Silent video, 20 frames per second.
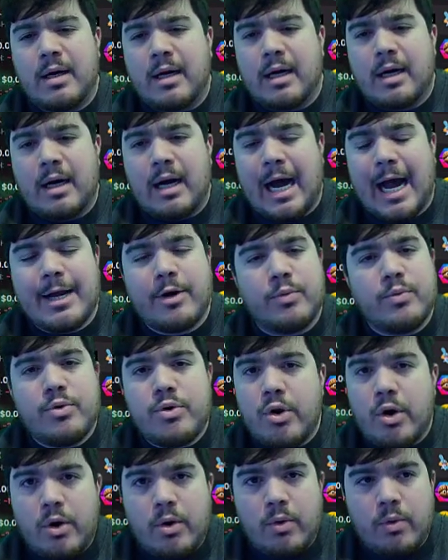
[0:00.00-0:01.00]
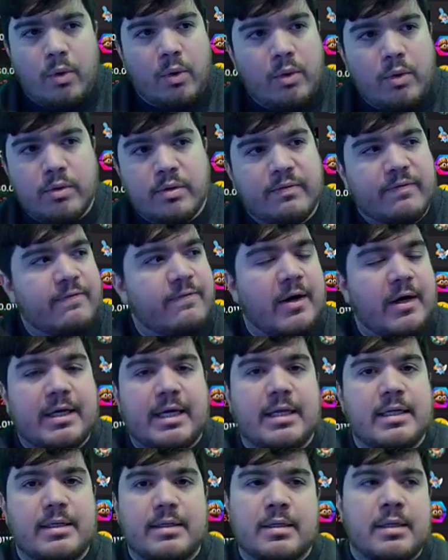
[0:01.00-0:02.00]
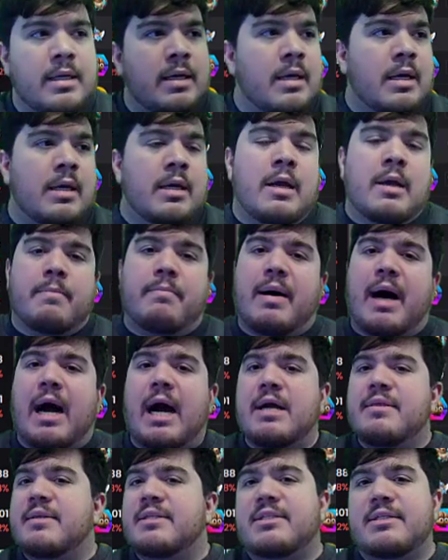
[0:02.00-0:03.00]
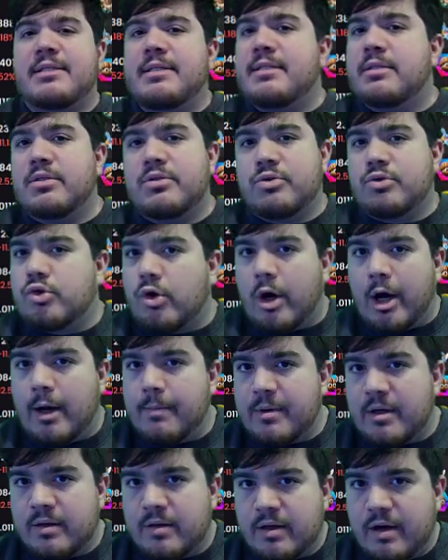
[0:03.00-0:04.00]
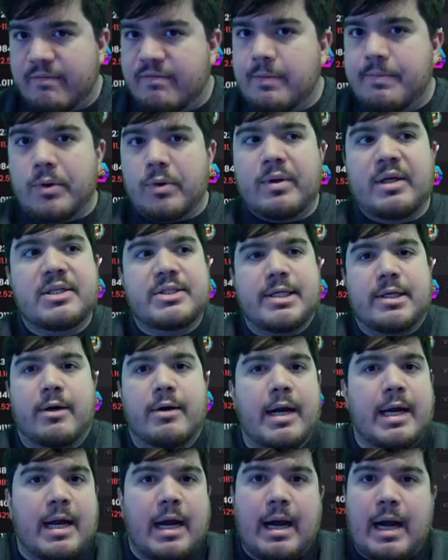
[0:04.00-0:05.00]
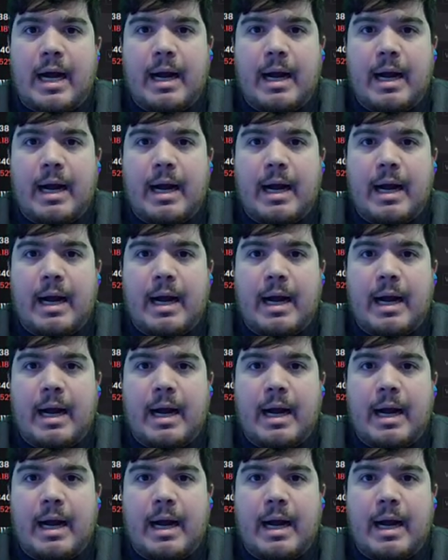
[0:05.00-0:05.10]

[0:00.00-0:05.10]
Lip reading: I don't know all the fucking behind the scenes drama of the Poke Center. Right?